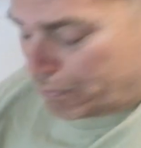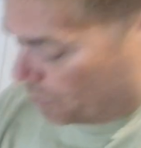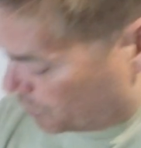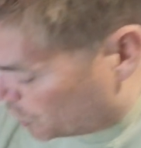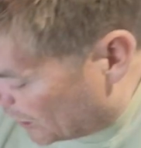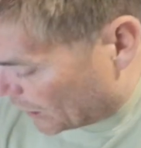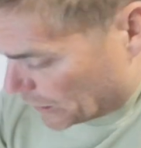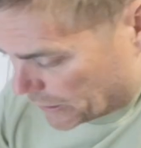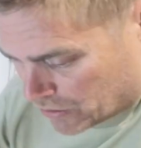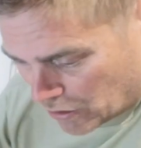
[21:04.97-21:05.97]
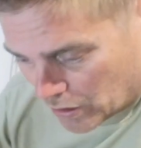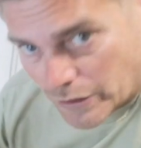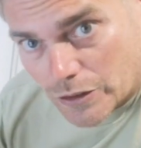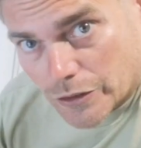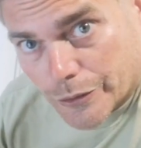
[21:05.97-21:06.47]
shell
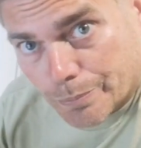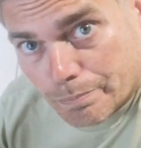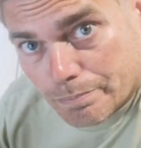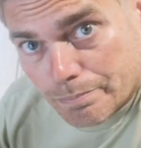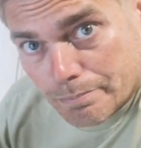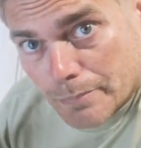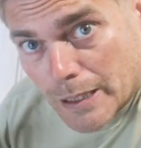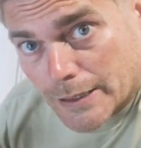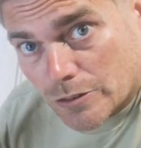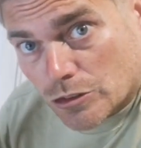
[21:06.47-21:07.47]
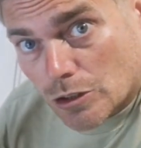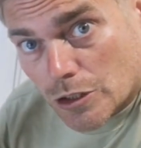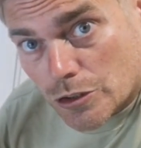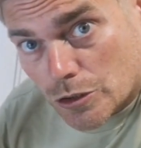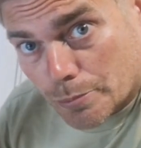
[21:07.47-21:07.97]
inside the main
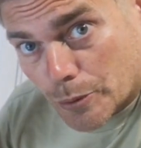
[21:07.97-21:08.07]
structure of the